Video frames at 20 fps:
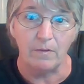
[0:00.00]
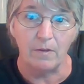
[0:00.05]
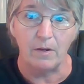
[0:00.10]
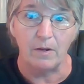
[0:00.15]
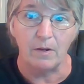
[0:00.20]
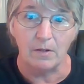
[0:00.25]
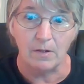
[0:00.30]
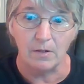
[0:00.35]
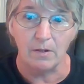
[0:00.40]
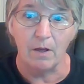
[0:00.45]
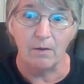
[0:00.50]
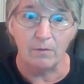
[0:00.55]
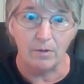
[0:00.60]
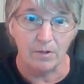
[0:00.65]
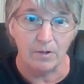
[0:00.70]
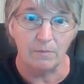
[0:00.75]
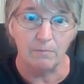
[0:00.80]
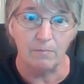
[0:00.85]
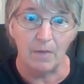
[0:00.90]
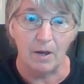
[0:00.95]
And as long
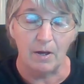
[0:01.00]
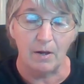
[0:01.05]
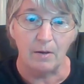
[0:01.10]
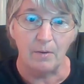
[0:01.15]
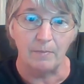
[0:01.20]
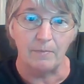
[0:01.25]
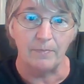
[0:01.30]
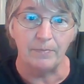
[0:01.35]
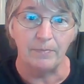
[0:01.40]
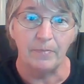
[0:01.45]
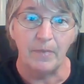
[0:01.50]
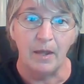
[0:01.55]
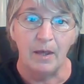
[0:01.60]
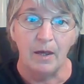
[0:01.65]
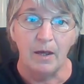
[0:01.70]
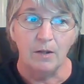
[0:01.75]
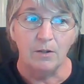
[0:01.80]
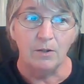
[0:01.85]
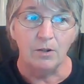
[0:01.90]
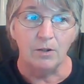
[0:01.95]
as,
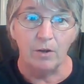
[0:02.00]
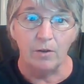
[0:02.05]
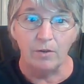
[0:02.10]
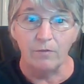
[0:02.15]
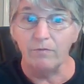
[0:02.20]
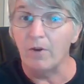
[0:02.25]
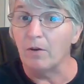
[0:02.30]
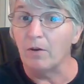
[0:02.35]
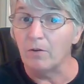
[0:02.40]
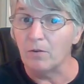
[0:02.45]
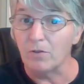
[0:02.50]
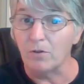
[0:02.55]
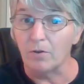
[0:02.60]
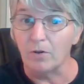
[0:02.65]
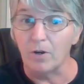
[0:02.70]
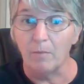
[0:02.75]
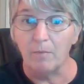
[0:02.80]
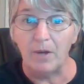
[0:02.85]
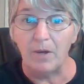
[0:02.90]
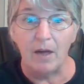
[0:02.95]
the photos are
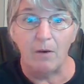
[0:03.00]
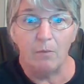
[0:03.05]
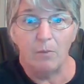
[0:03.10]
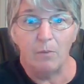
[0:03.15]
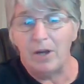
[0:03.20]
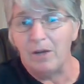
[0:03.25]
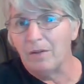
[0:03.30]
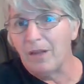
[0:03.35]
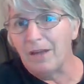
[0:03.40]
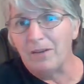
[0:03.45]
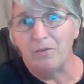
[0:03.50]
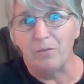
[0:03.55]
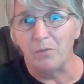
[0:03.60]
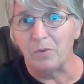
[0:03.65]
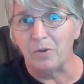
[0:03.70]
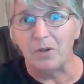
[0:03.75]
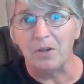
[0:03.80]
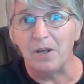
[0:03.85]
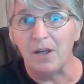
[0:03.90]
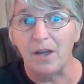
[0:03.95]
coming out well, I don't
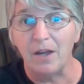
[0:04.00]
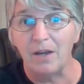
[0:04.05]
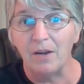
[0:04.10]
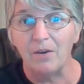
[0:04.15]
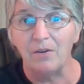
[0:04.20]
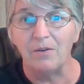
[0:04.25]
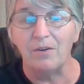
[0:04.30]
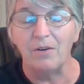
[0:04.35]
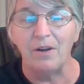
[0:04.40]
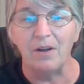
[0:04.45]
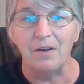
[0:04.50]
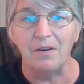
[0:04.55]
really care.